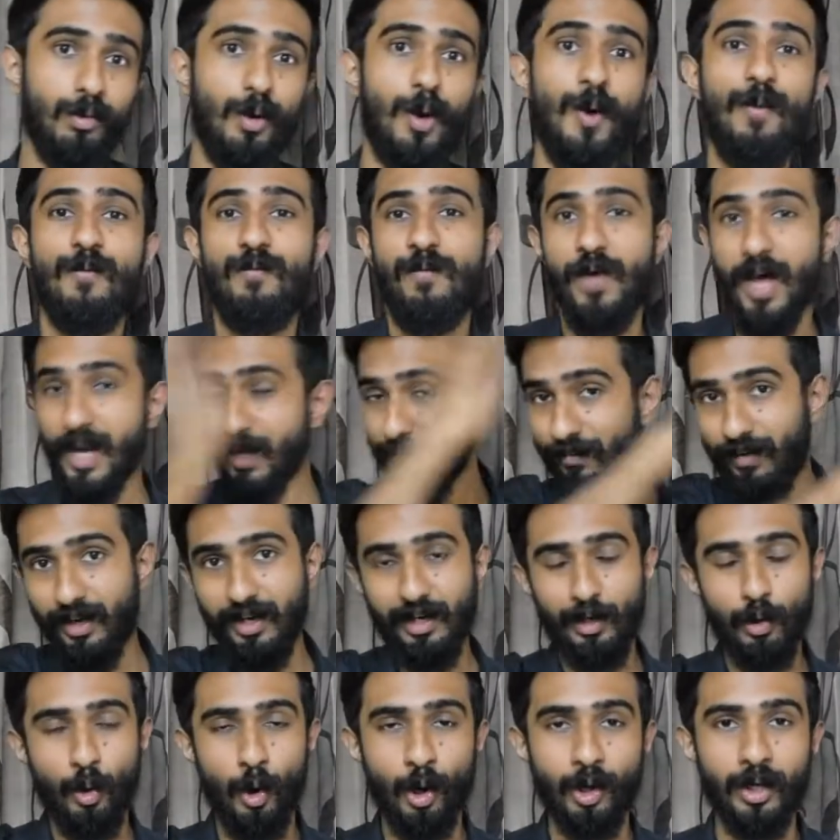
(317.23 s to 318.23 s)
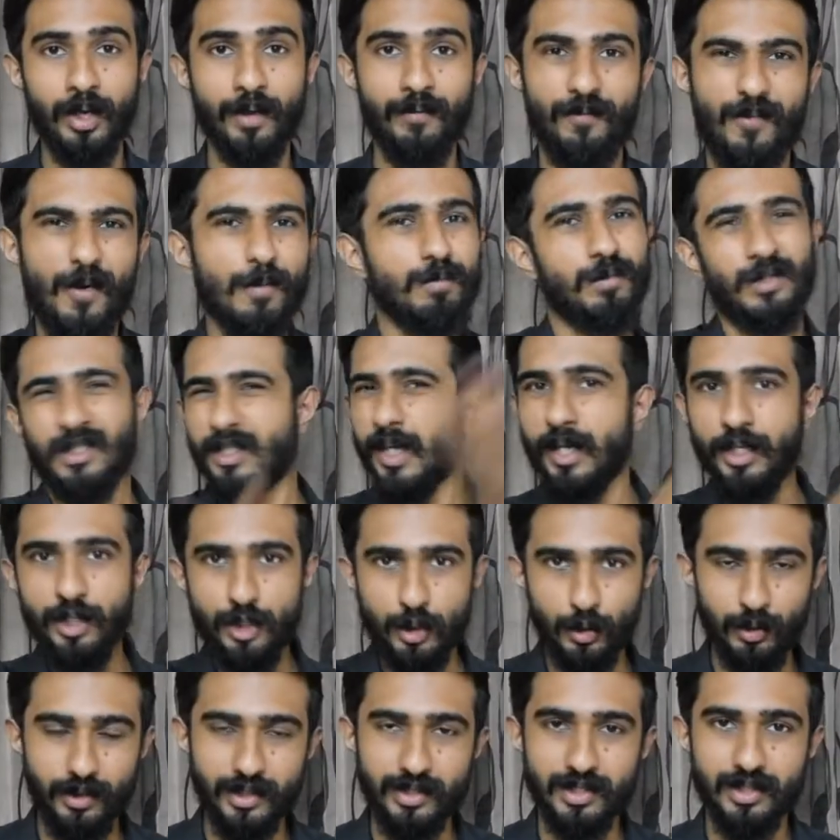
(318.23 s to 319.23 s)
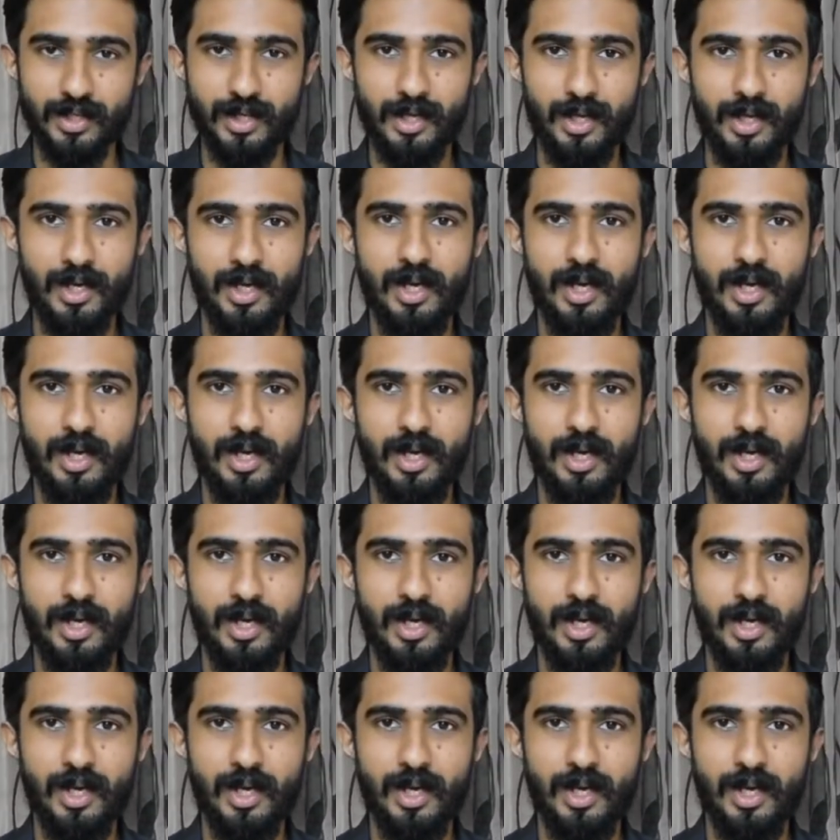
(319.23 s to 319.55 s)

a very, very long time, from centuries.